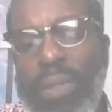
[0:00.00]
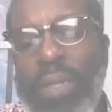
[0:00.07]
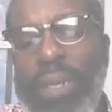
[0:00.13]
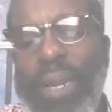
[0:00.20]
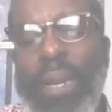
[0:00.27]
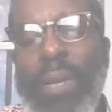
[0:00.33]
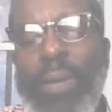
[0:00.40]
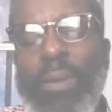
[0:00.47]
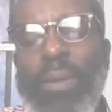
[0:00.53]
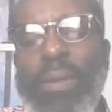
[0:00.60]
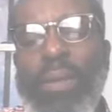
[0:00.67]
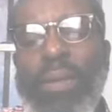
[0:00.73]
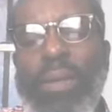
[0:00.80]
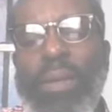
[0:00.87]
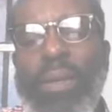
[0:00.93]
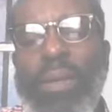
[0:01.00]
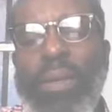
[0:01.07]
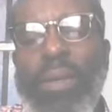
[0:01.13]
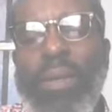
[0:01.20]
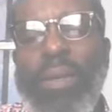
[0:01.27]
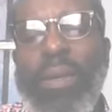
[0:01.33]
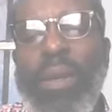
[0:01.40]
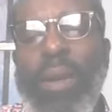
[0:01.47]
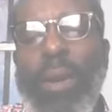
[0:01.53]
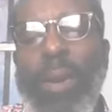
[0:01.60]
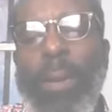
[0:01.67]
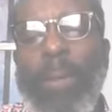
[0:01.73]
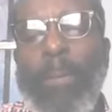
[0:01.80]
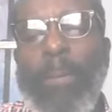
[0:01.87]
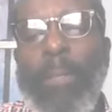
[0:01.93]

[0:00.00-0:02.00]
land. Um,